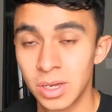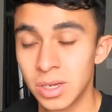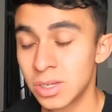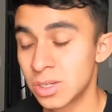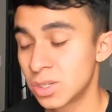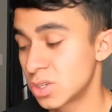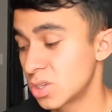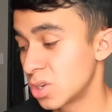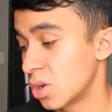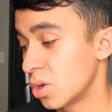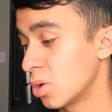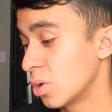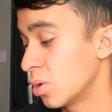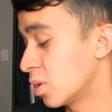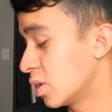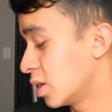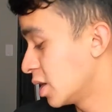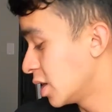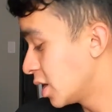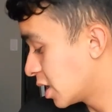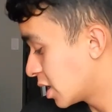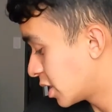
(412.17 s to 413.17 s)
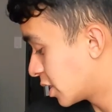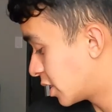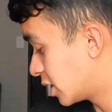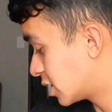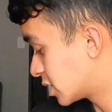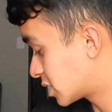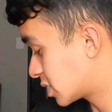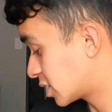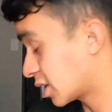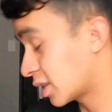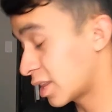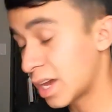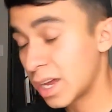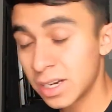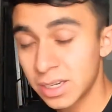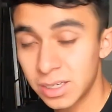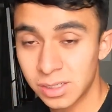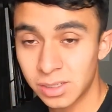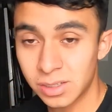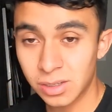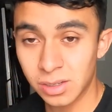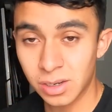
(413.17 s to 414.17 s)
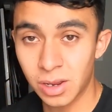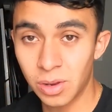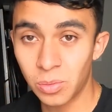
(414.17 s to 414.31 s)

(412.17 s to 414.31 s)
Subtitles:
So that is